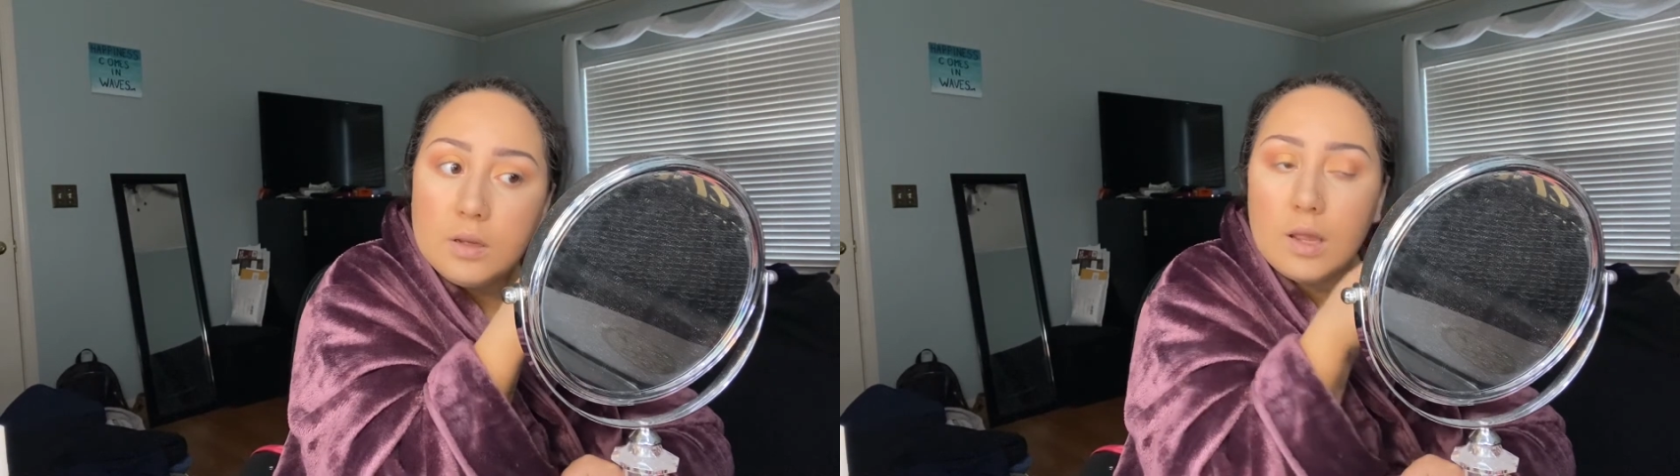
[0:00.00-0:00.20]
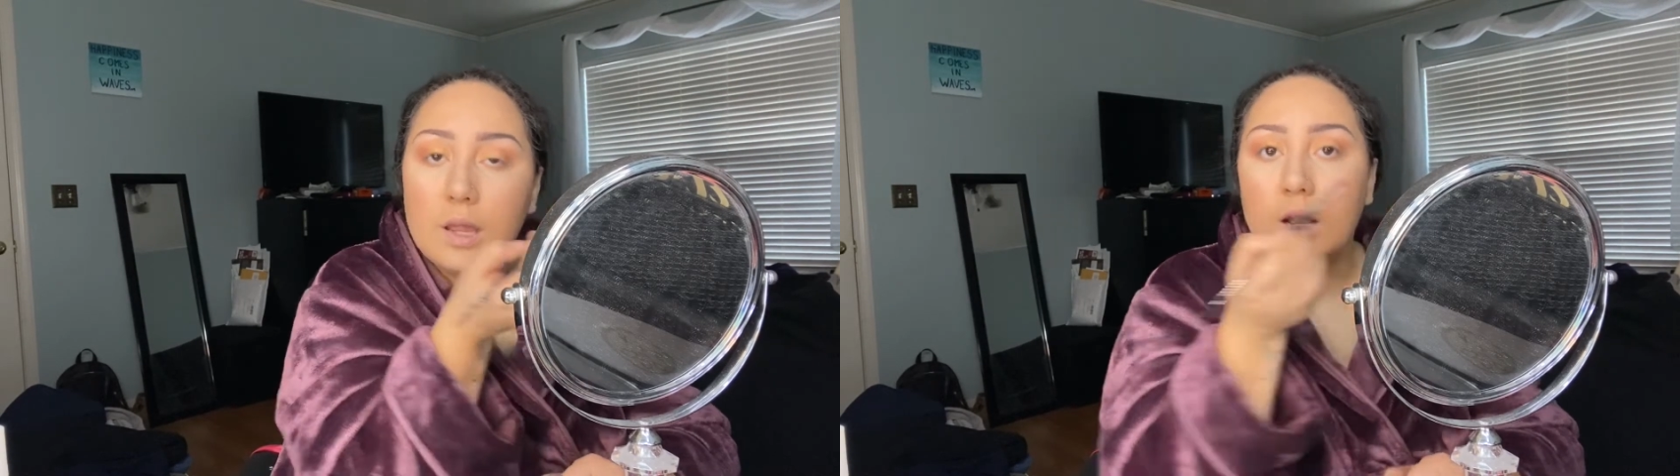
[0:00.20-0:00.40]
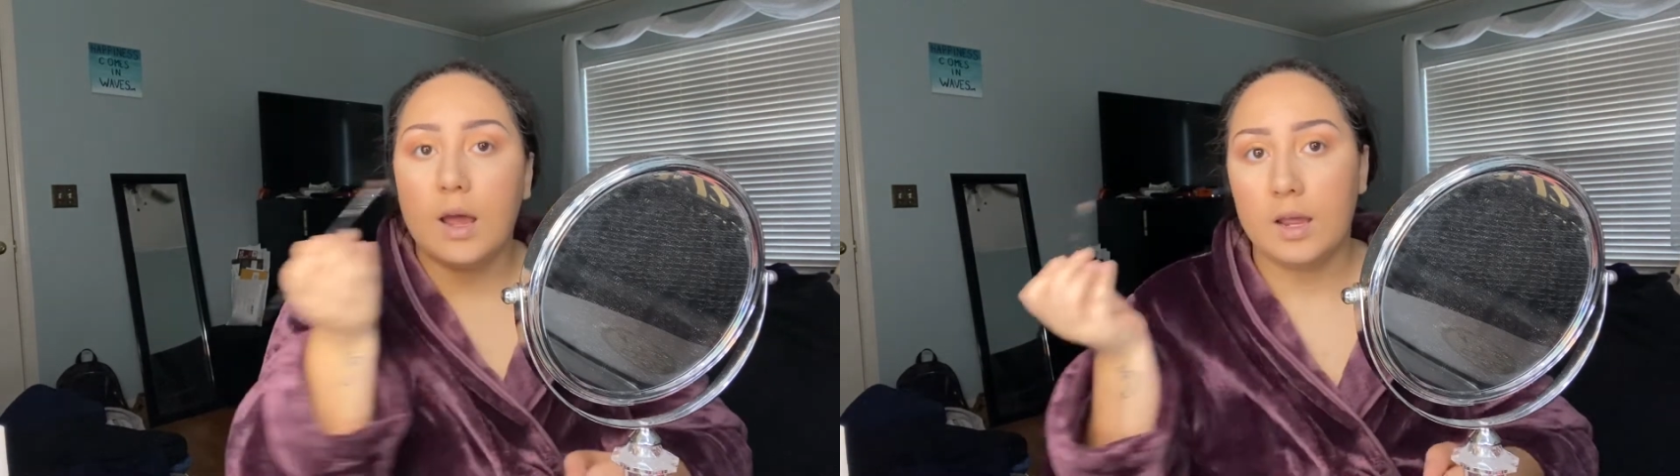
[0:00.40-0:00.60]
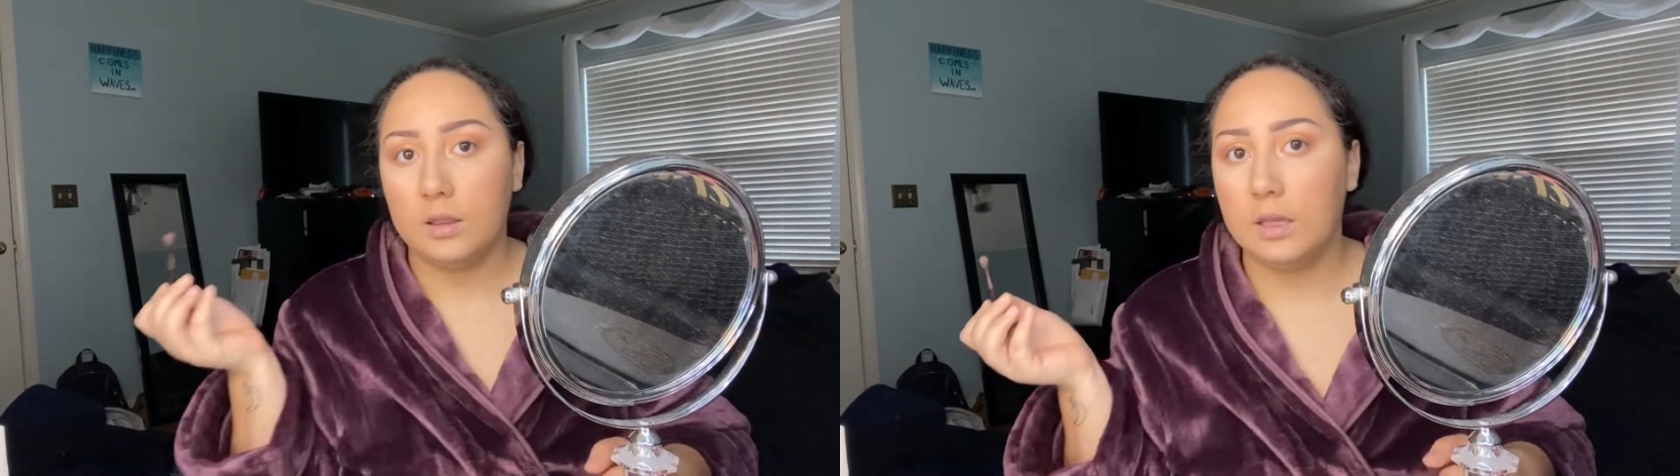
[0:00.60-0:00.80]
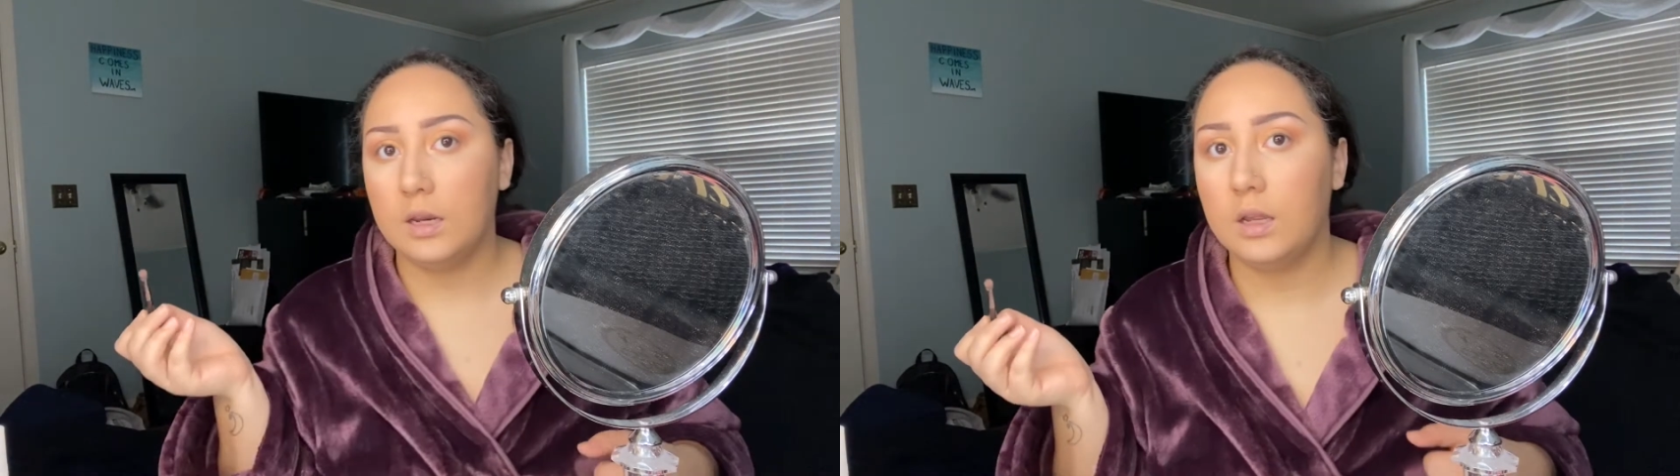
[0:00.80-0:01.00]
And
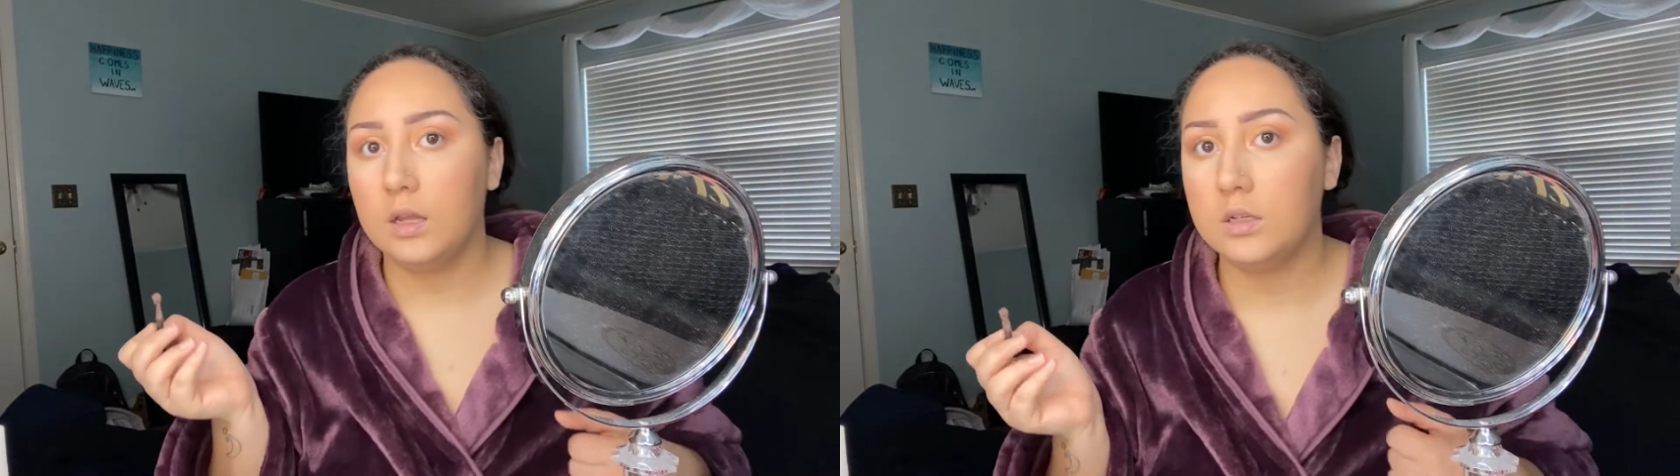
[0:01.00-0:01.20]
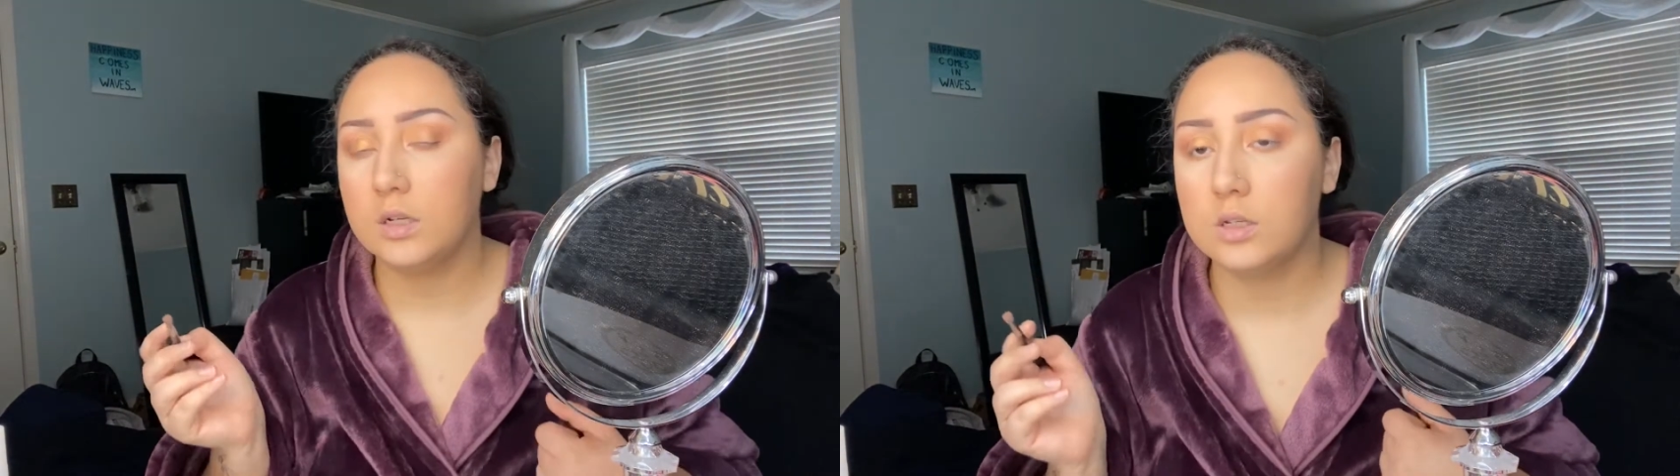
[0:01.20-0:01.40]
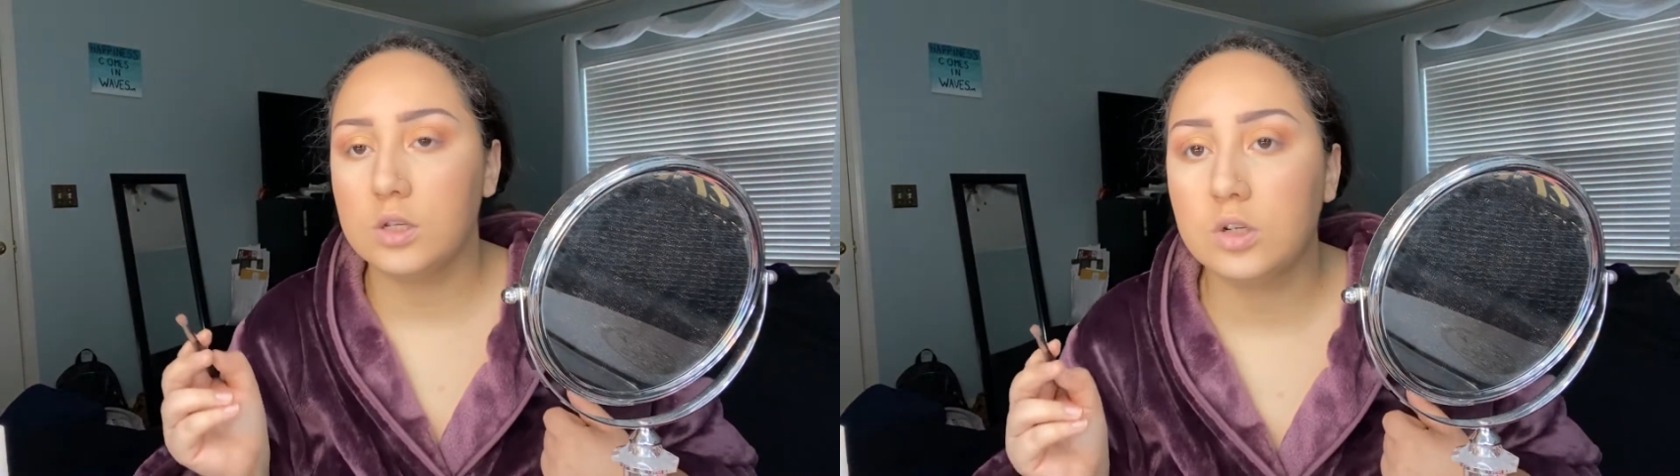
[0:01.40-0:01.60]
highlighting does